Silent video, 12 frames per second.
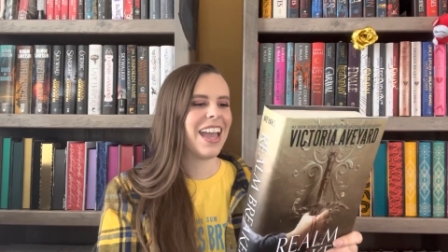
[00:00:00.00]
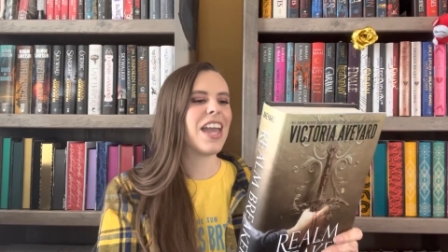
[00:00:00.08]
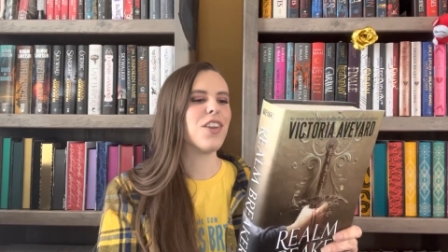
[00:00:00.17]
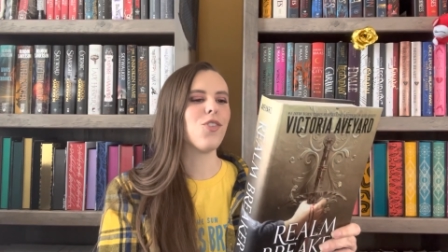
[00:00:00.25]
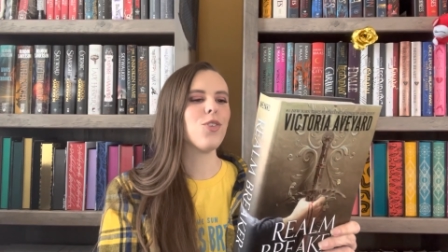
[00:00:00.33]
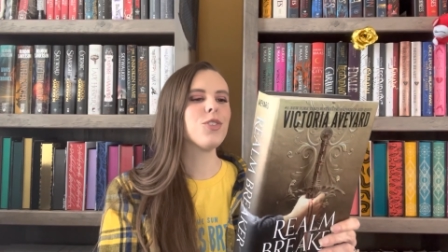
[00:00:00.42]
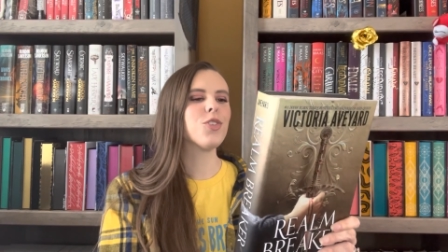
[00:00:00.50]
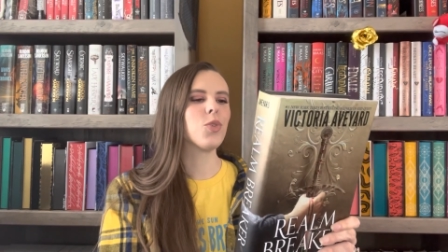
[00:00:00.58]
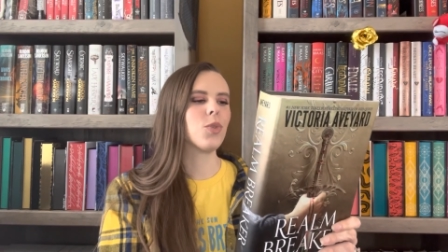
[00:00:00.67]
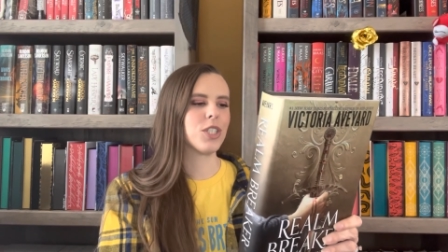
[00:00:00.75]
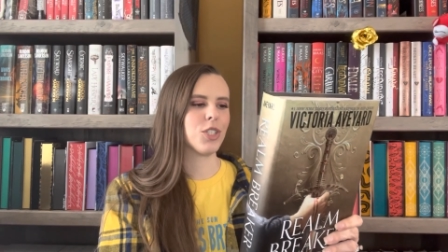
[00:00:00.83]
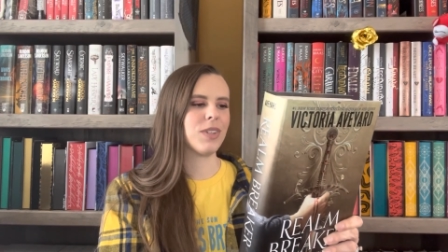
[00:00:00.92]
an old
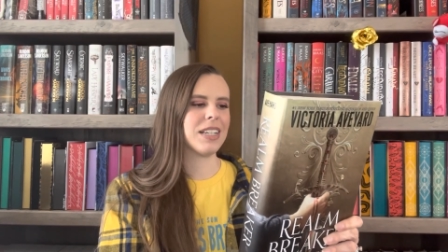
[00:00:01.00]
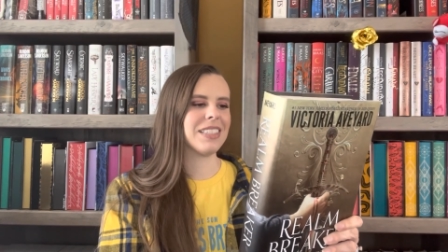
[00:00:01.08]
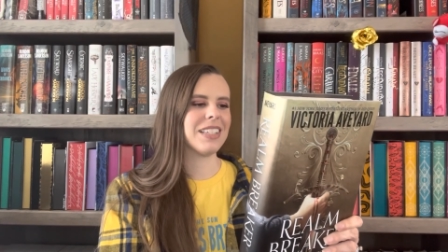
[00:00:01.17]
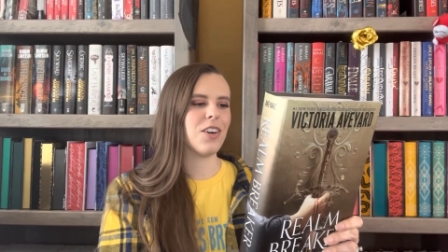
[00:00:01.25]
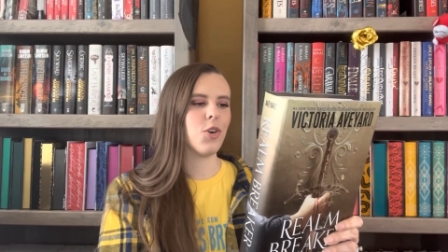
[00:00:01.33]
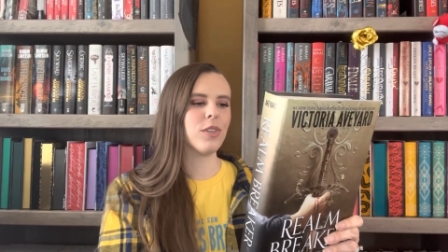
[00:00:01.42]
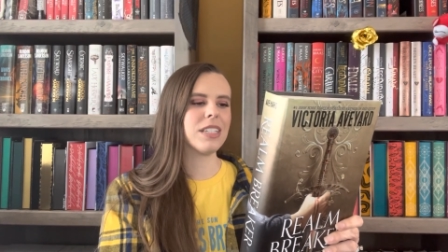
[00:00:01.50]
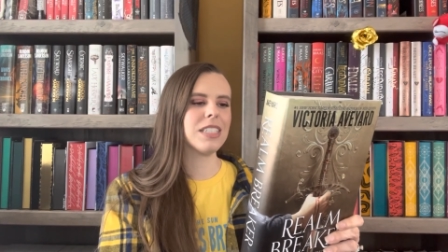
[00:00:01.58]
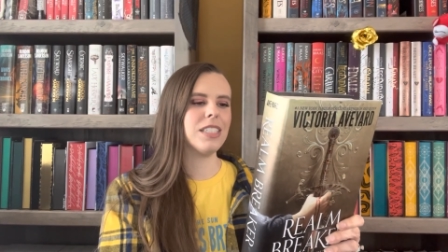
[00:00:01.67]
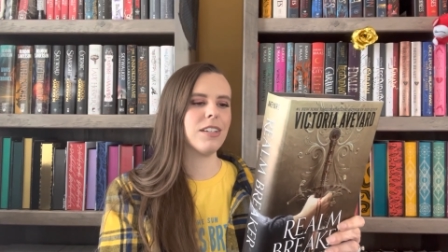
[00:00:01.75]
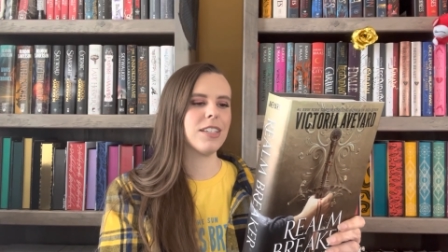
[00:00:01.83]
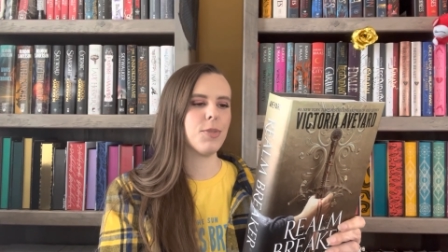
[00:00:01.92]
sorceress holding
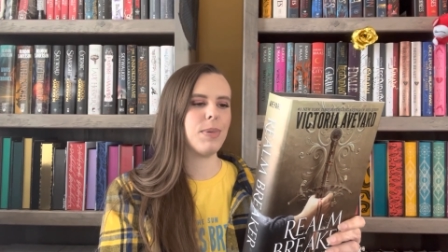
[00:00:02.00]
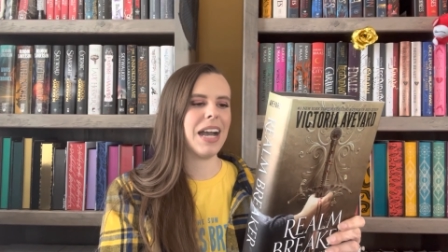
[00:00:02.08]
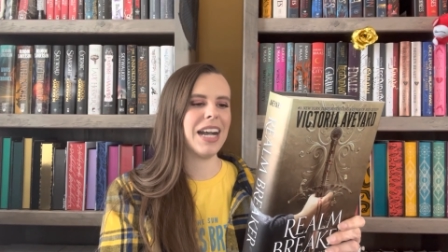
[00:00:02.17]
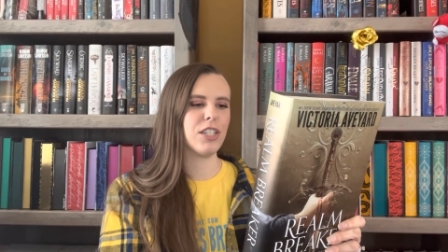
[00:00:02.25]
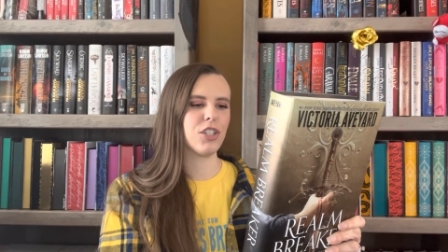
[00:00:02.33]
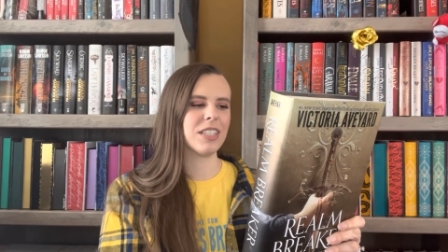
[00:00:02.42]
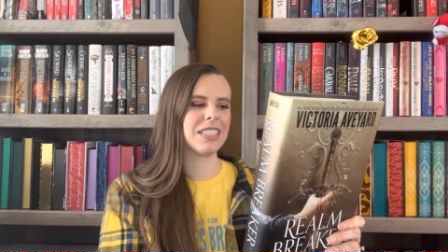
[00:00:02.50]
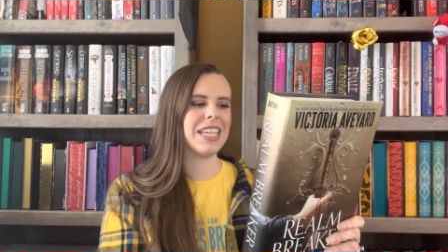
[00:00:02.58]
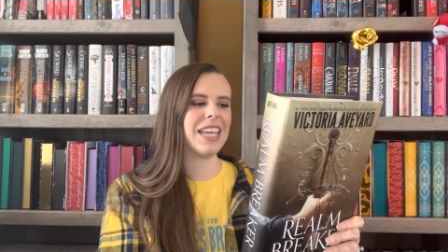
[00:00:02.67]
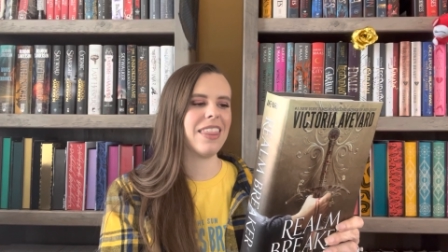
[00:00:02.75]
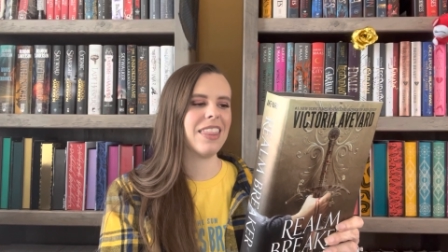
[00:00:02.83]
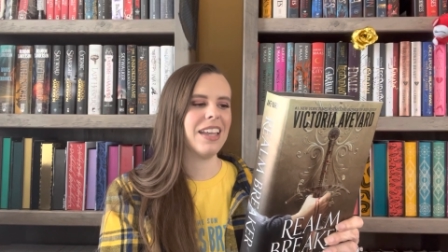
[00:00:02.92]
secrets behind her
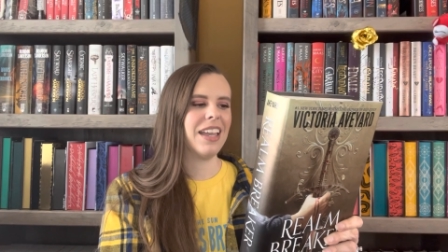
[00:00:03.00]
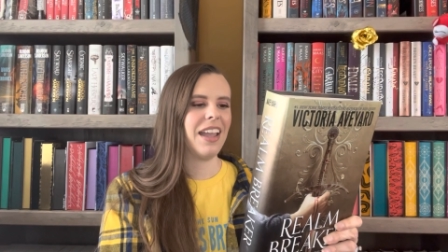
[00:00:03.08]
teeth,